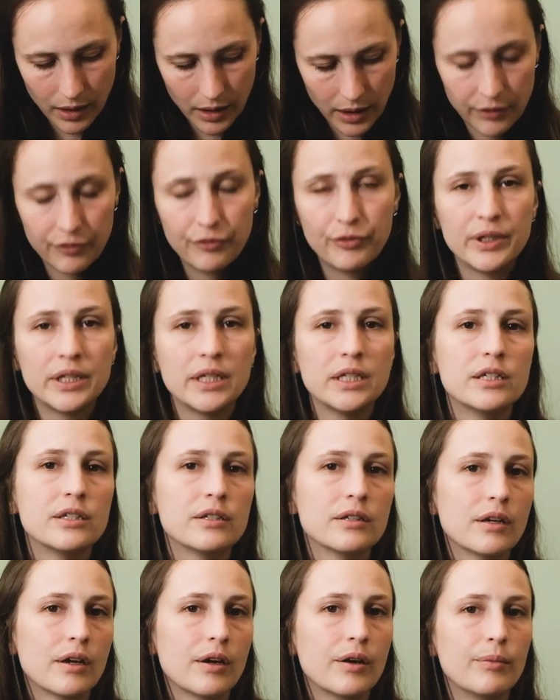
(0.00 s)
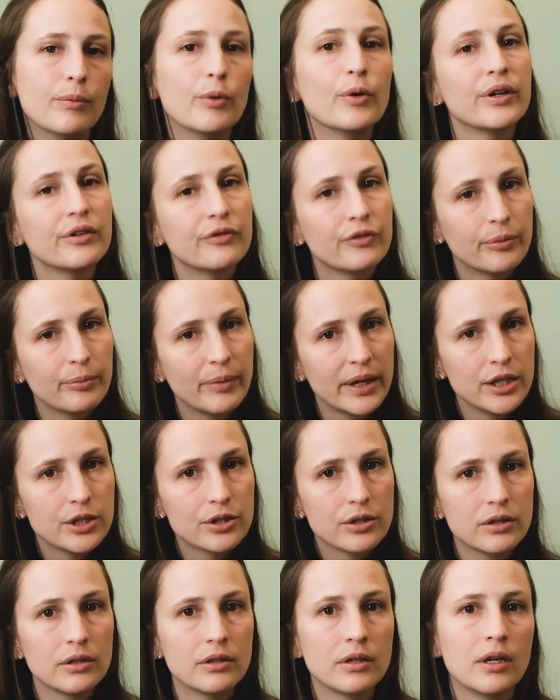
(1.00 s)
if we need more
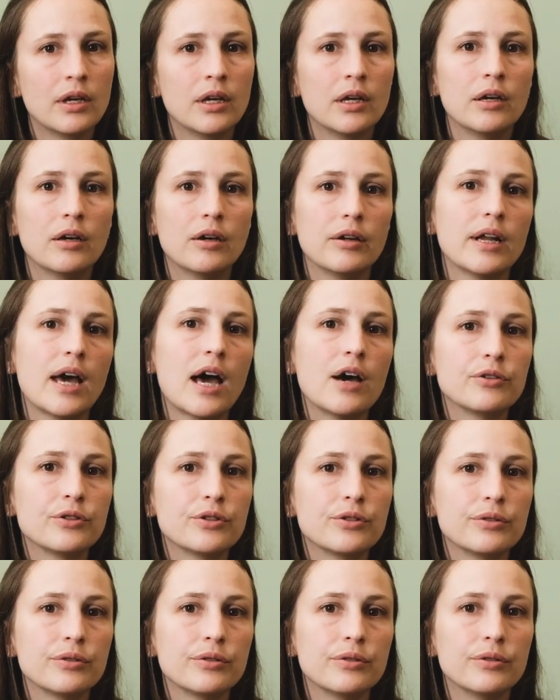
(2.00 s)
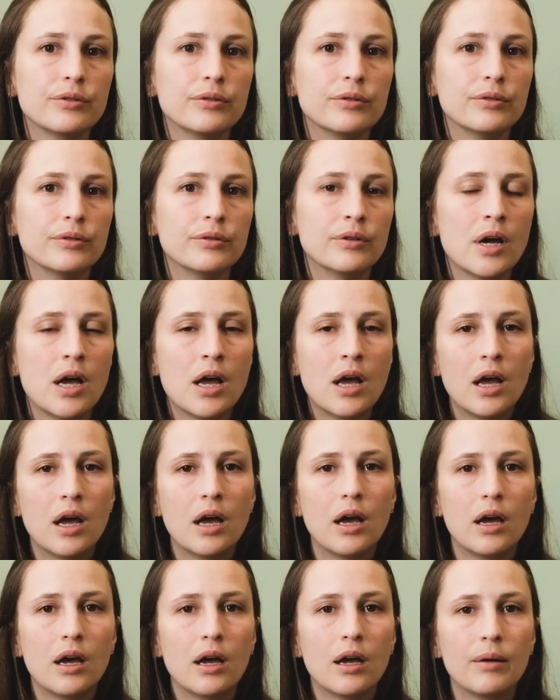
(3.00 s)
information on how to
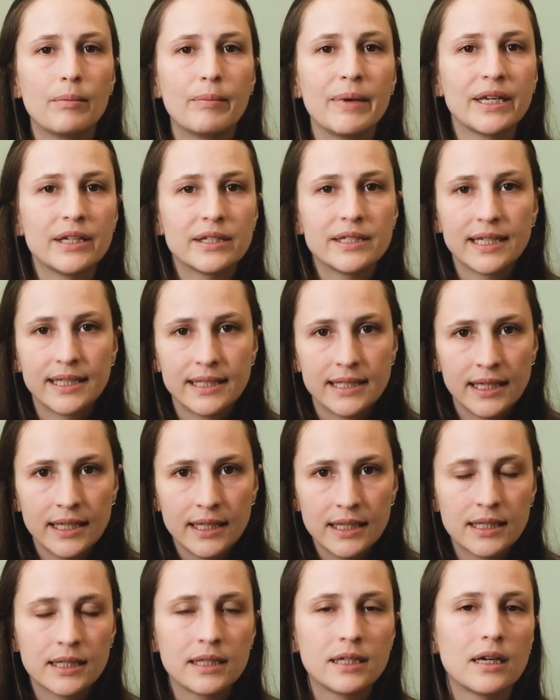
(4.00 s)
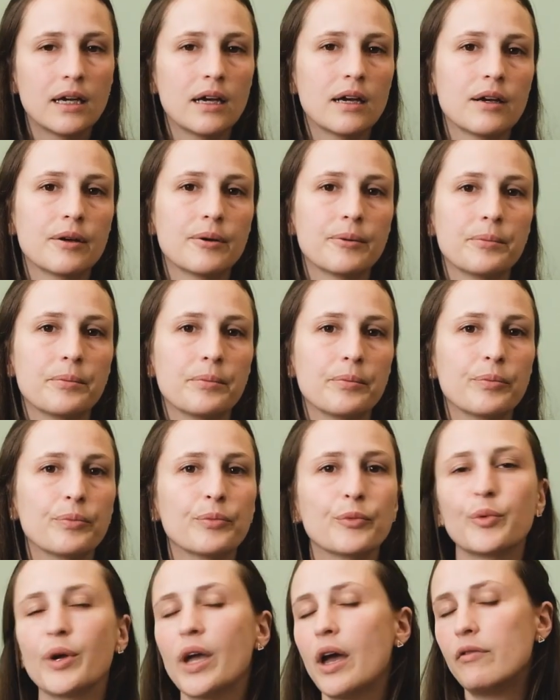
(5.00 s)
make a technique,
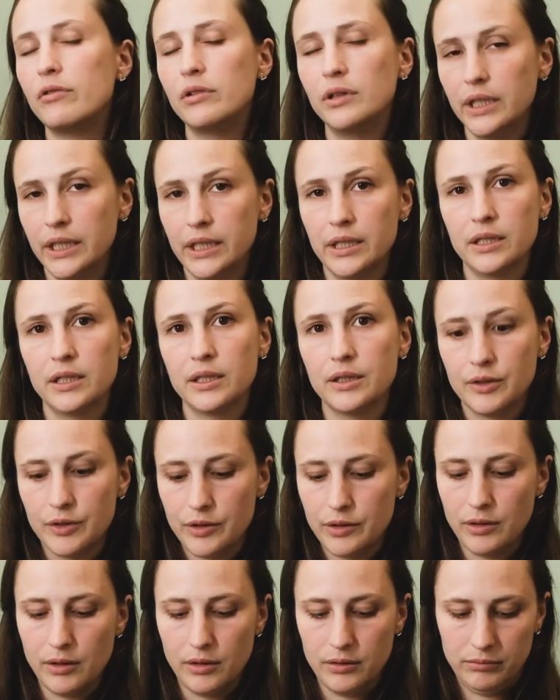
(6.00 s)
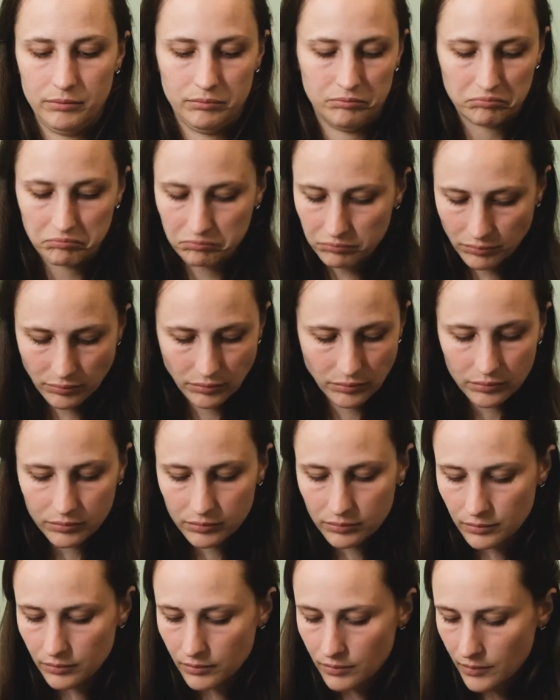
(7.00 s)
we have a link. So
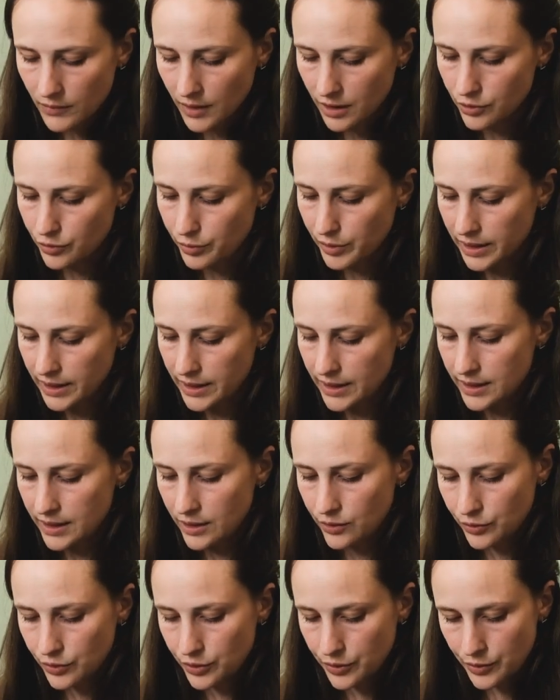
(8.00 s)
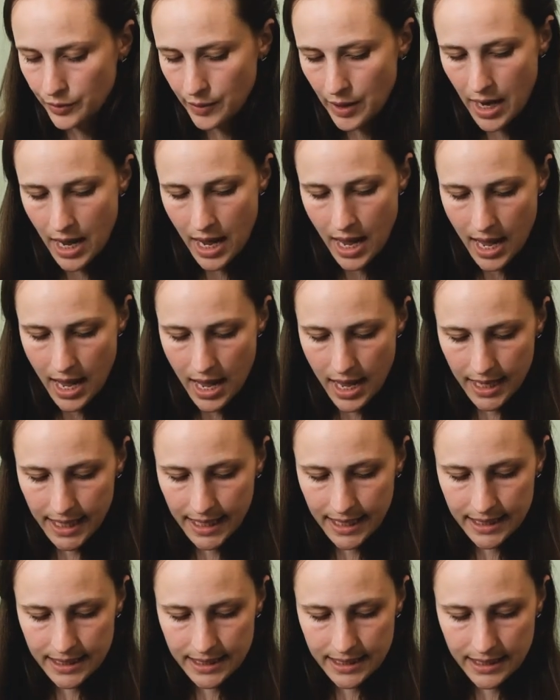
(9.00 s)
it's really easy to do.
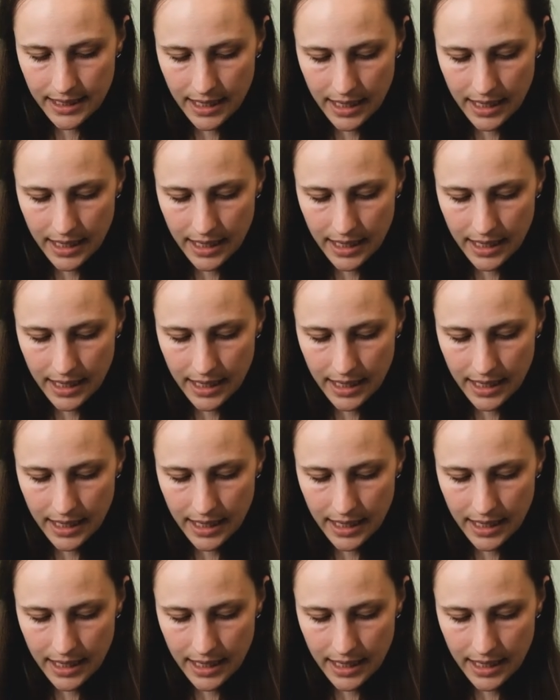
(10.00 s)
And